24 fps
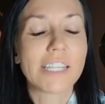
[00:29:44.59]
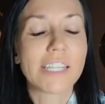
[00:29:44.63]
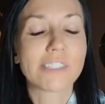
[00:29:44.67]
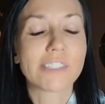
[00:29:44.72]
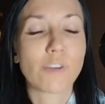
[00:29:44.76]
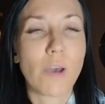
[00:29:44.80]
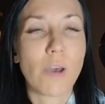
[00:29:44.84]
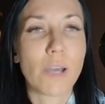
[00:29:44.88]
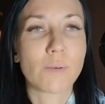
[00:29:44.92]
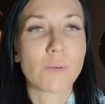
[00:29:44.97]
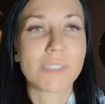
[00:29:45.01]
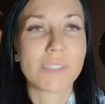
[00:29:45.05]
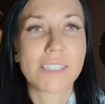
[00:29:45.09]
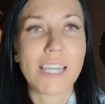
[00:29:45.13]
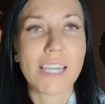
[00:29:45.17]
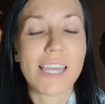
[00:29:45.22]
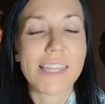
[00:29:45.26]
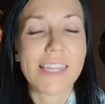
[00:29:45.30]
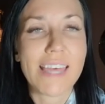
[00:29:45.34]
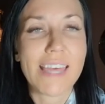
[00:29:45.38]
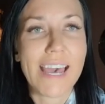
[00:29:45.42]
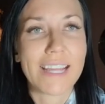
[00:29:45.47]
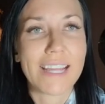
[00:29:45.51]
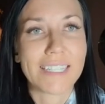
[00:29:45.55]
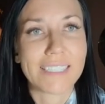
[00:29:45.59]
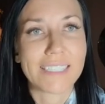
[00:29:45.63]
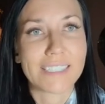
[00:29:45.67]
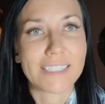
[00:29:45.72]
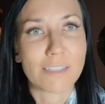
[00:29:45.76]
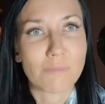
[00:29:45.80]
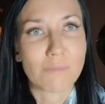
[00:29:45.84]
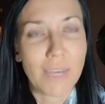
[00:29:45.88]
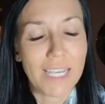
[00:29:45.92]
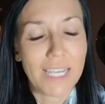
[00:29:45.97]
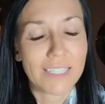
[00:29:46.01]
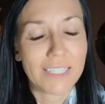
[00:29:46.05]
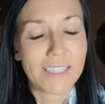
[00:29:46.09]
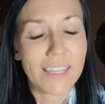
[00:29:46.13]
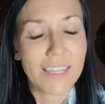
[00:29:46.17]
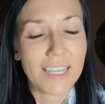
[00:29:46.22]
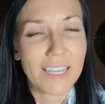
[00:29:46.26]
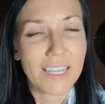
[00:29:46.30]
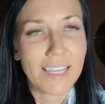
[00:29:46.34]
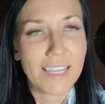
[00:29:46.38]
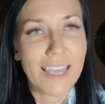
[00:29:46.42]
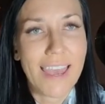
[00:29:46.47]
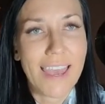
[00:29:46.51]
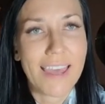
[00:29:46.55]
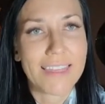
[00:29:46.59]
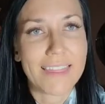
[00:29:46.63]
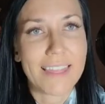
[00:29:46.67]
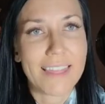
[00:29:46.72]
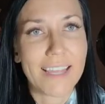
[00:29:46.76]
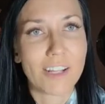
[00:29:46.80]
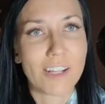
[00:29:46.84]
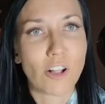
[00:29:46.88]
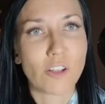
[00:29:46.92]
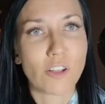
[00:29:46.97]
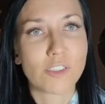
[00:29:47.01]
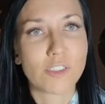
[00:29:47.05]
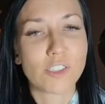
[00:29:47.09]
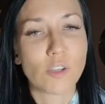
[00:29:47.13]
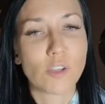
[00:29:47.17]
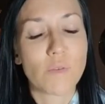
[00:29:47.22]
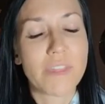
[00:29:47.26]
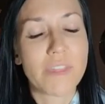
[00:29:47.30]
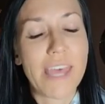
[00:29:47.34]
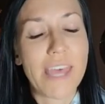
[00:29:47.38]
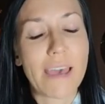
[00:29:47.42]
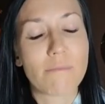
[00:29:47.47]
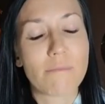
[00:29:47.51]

So I would say that is the main thing. And then also